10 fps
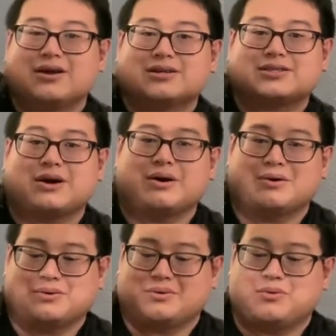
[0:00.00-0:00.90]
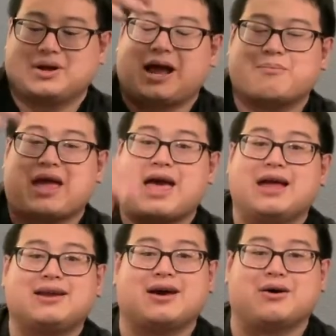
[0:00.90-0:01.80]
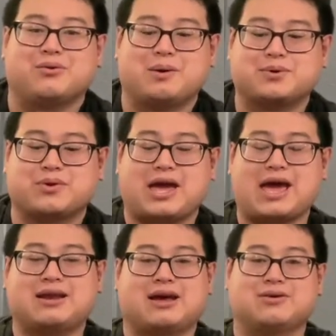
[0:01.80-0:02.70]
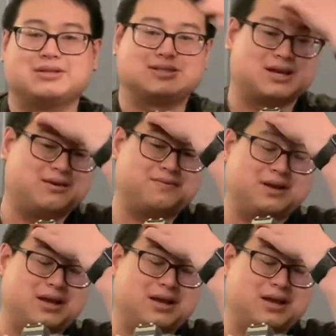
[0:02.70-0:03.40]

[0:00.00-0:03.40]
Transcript: So when I'm doing handheld and stuff,